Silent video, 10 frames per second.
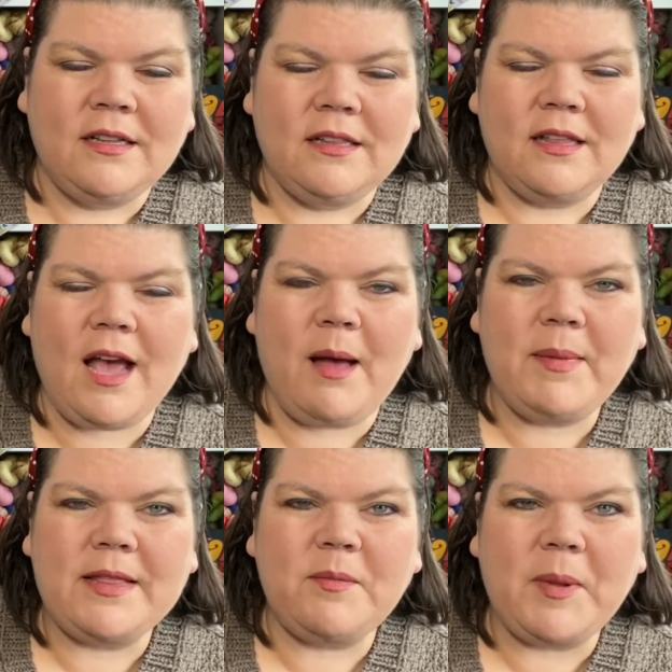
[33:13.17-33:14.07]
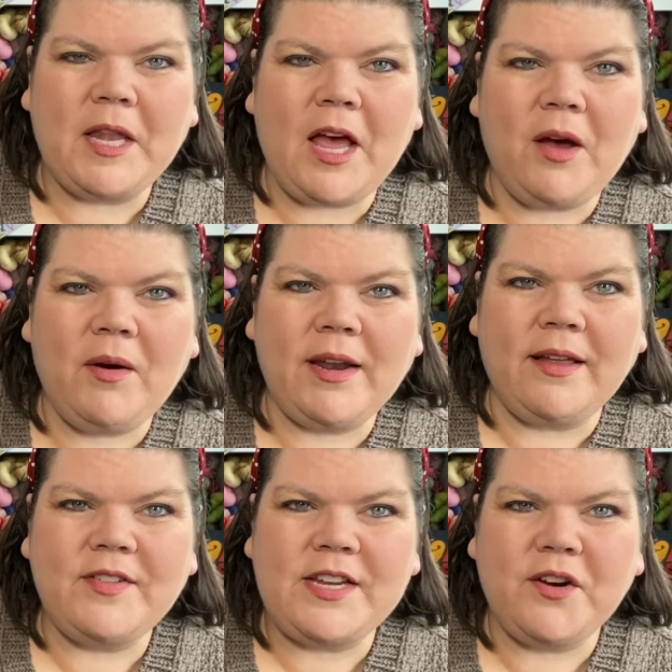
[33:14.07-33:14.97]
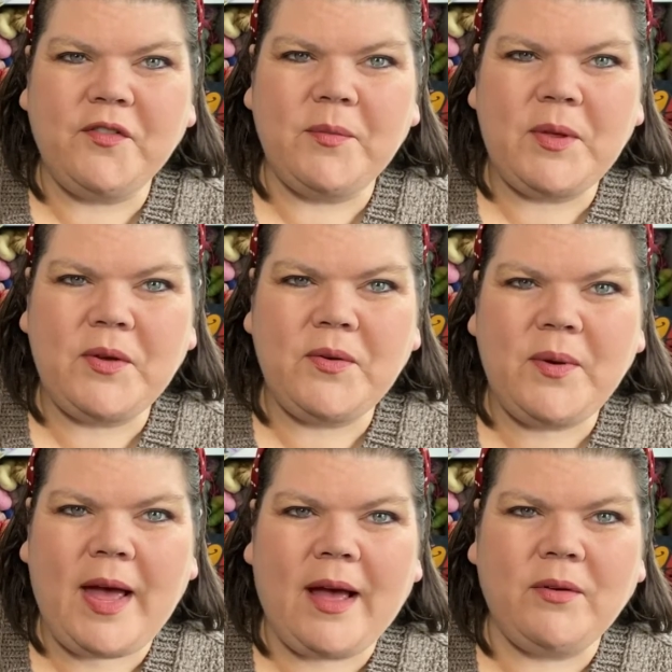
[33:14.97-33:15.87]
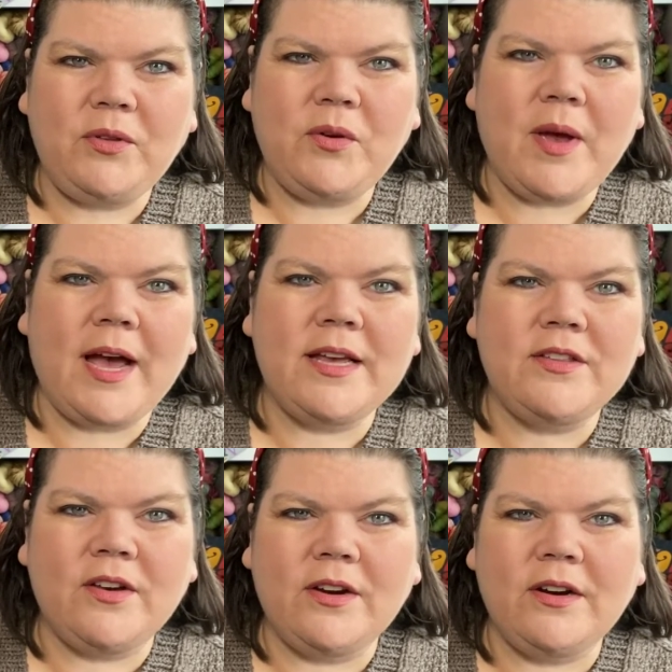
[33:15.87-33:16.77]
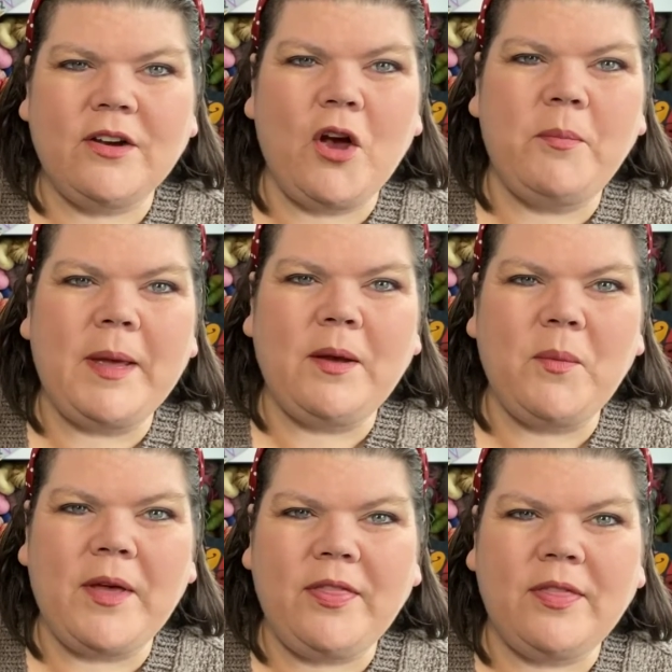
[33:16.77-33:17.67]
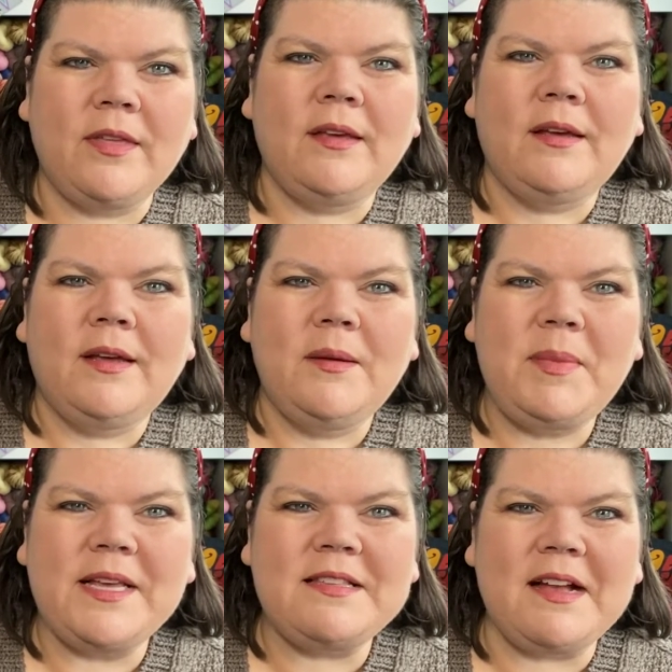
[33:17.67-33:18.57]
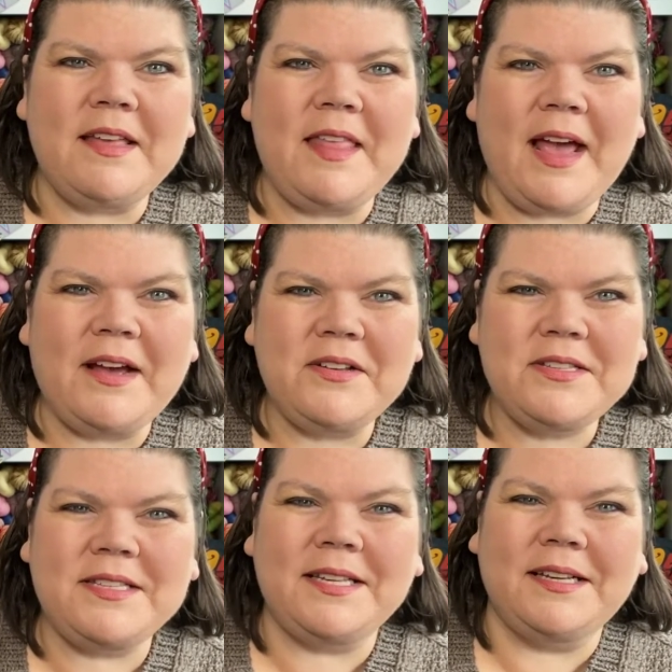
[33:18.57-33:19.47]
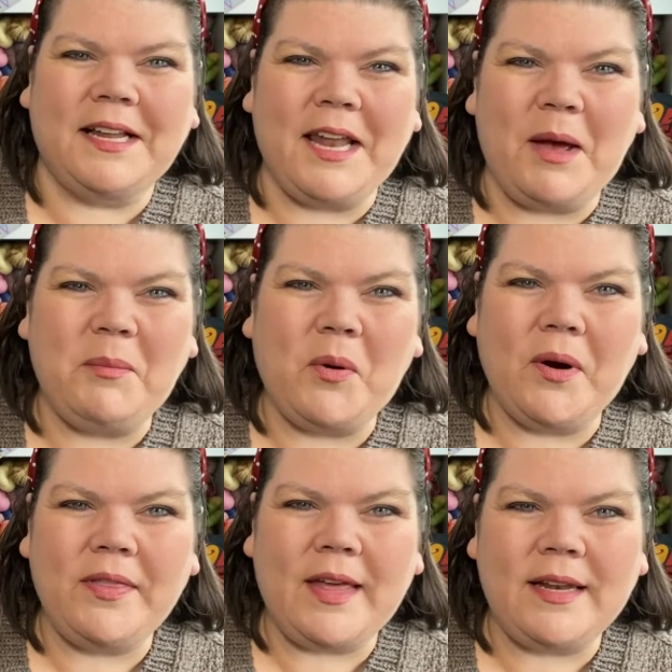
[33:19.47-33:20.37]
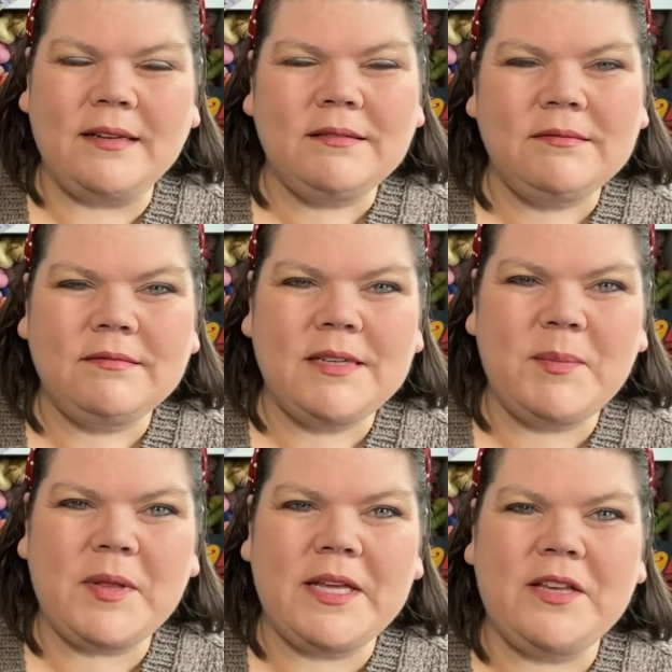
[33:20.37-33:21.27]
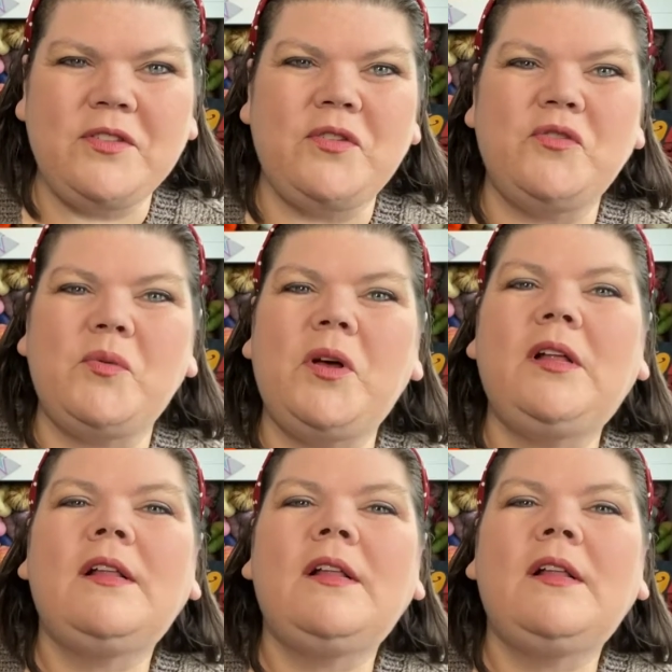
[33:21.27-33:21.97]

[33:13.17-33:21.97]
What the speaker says: the comments below. I'd love to hear from you, how you guys are coping with being stuck in the house a lot more than typically is usual.